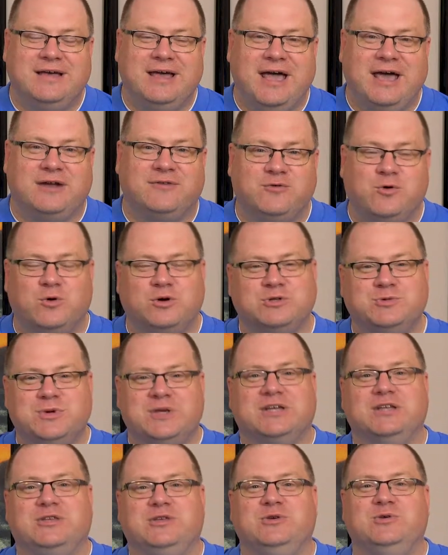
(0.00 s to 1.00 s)
And of course, we
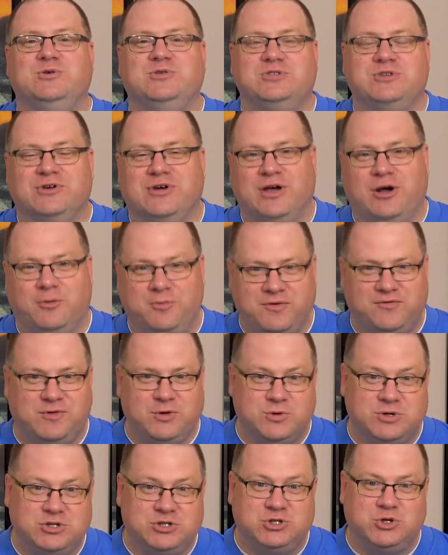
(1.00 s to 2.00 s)
could use your help if
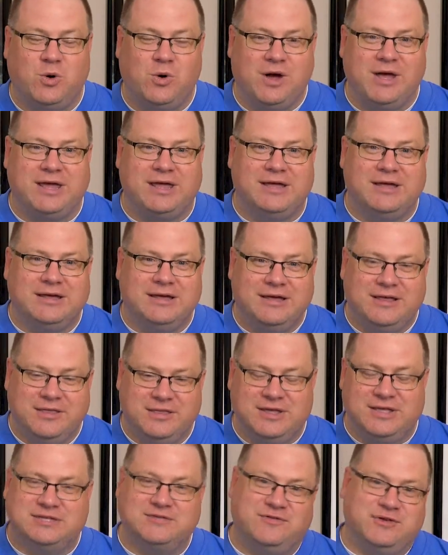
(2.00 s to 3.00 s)
you enjoy
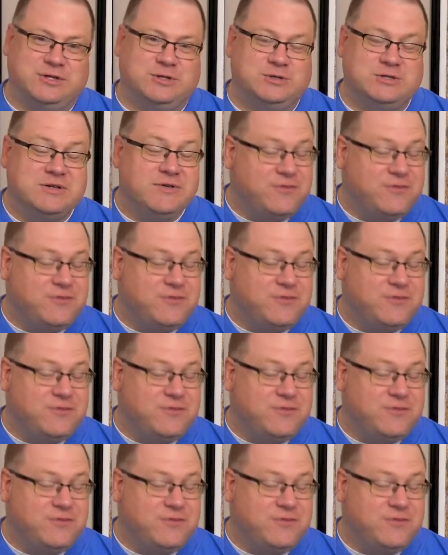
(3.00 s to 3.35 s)
these videos.